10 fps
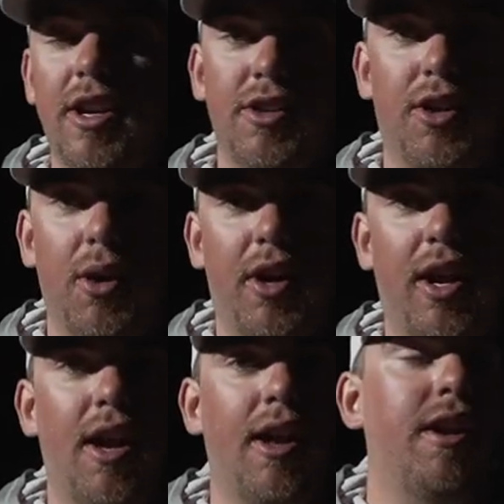is
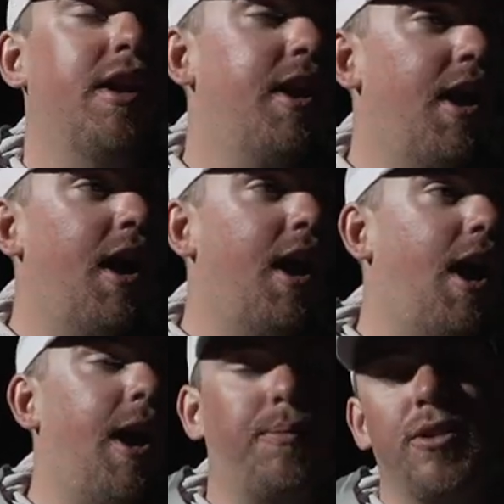going on,
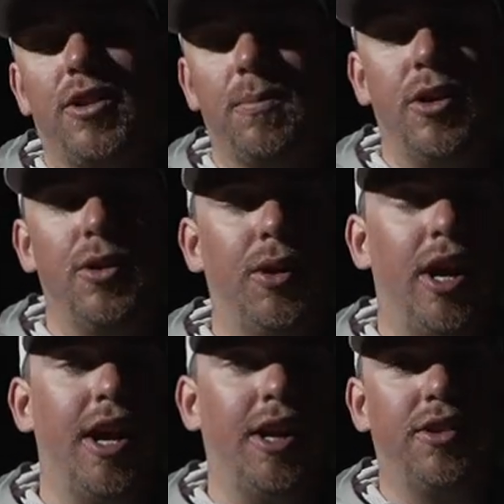hop to some new
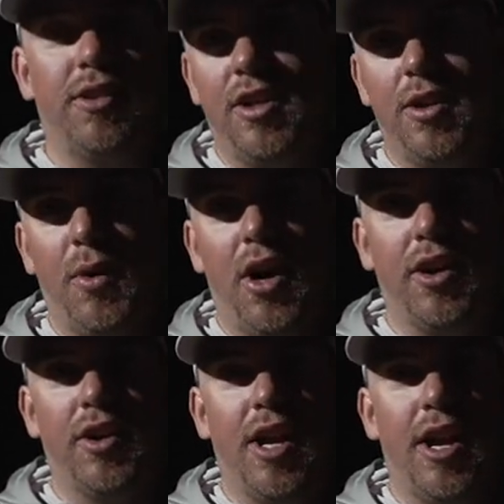lakes, see
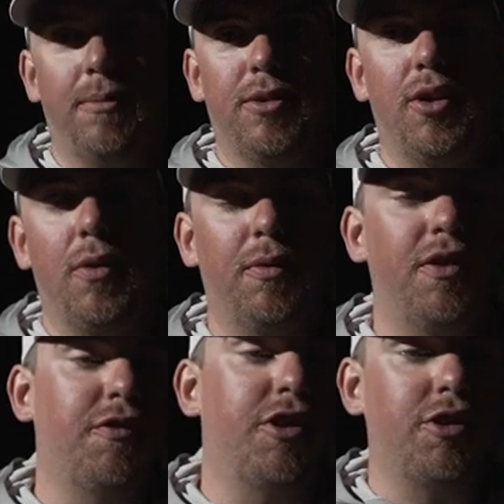water temps, and
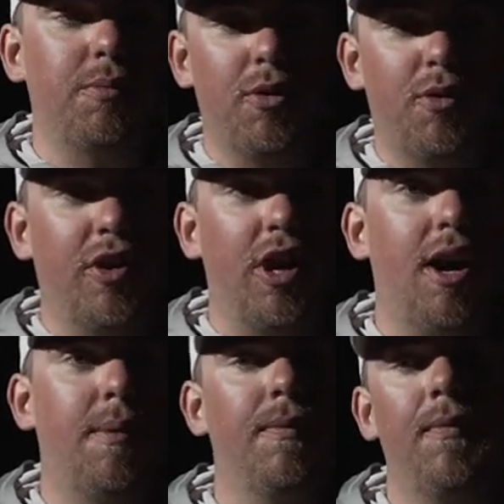hopefully fish are moving
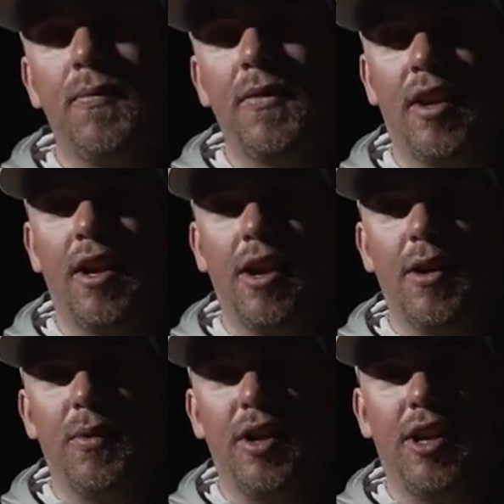up
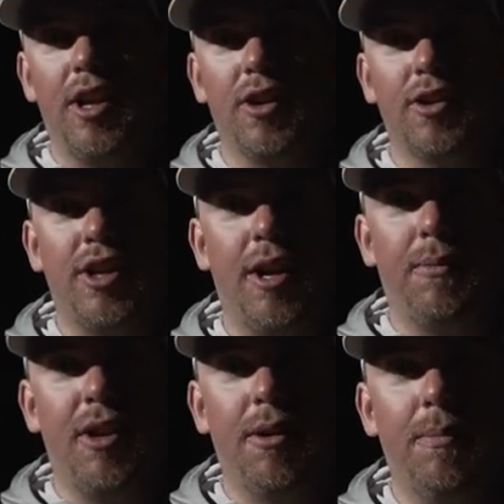and we can
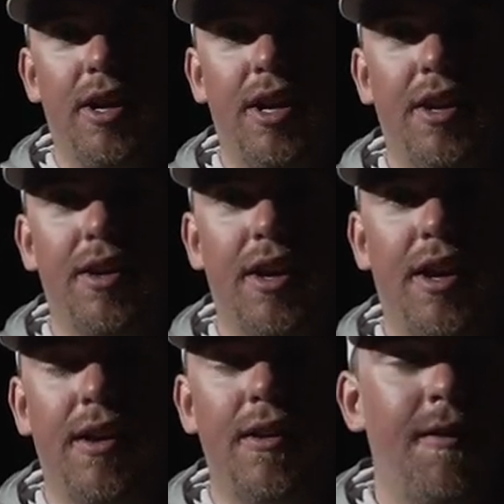intercept them and
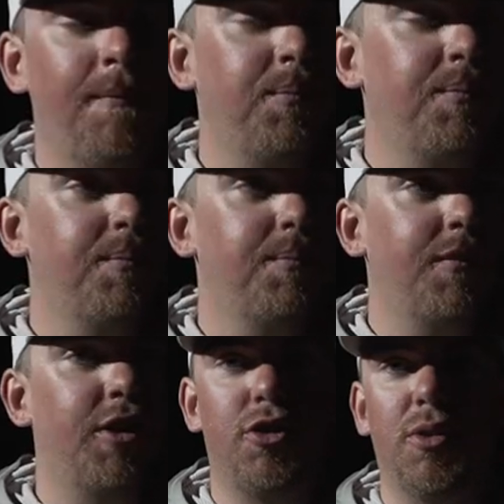uh,
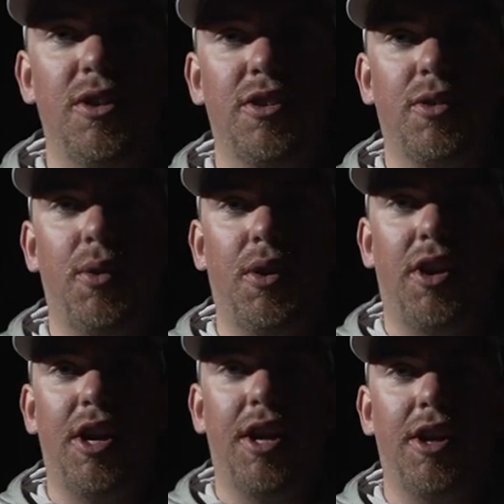do this whole
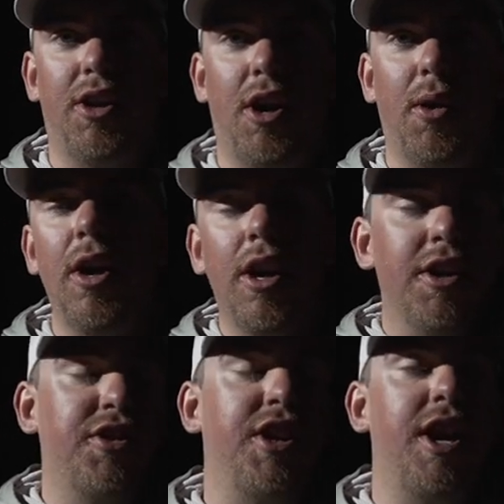thing. You know,
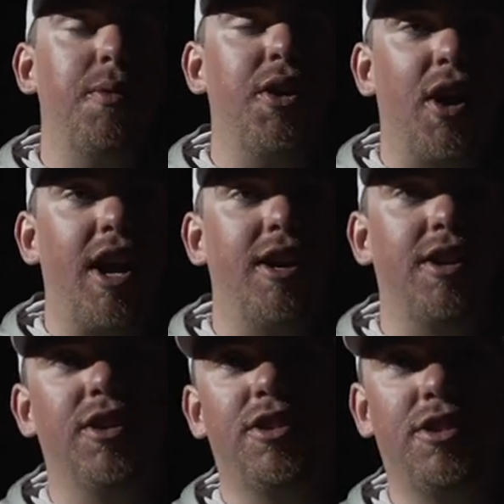today we ran
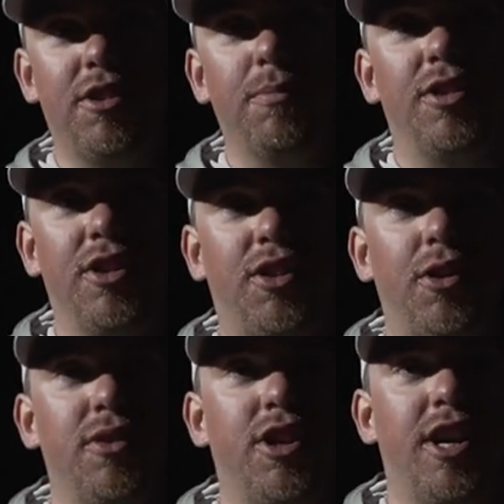into some
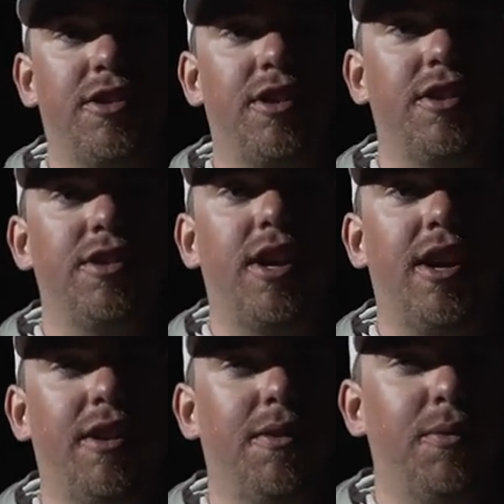Cisco chasers,
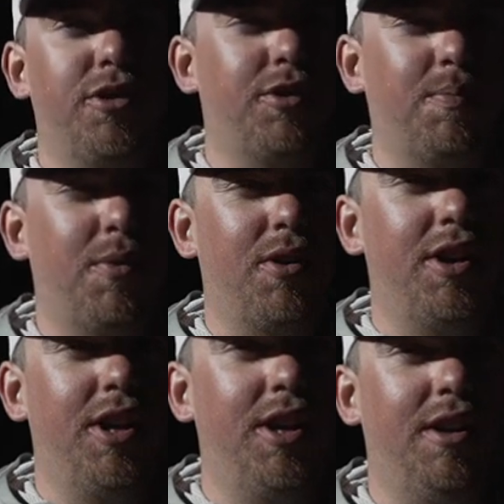and which is
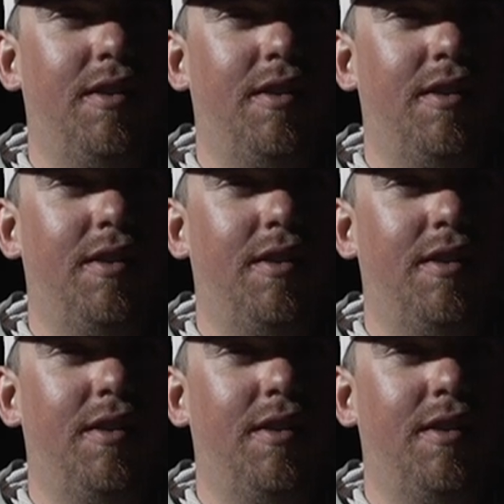pretty